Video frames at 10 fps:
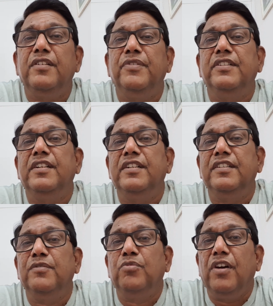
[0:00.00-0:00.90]
whether it is
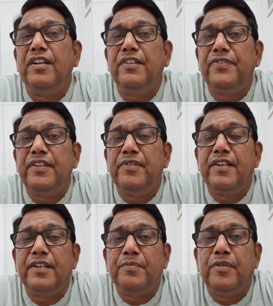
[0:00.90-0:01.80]
a boiler feed
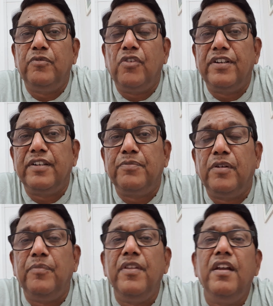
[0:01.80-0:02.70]
water pump,
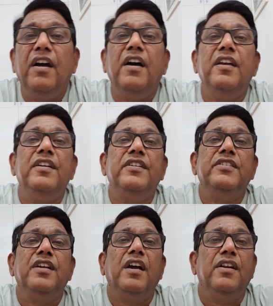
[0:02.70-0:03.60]
or it is
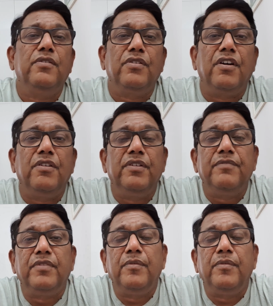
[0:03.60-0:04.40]
a hydrocarbon.